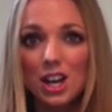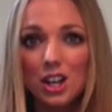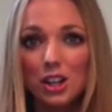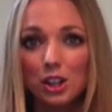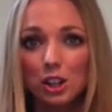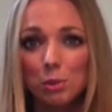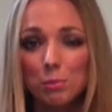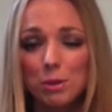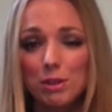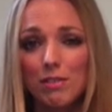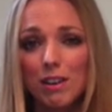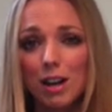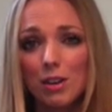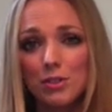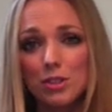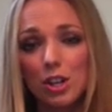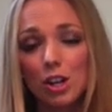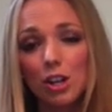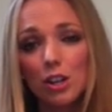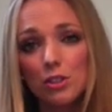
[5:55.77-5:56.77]
there'll be around
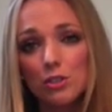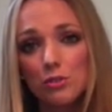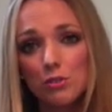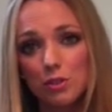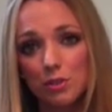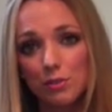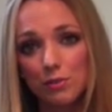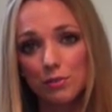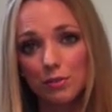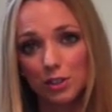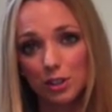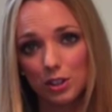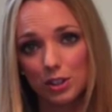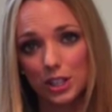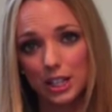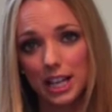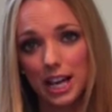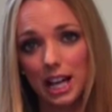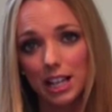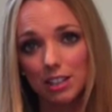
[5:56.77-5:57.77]
140
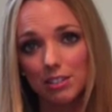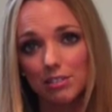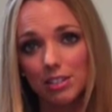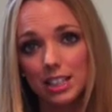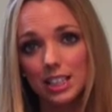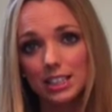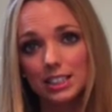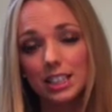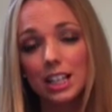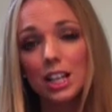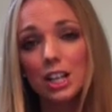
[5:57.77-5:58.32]
calories,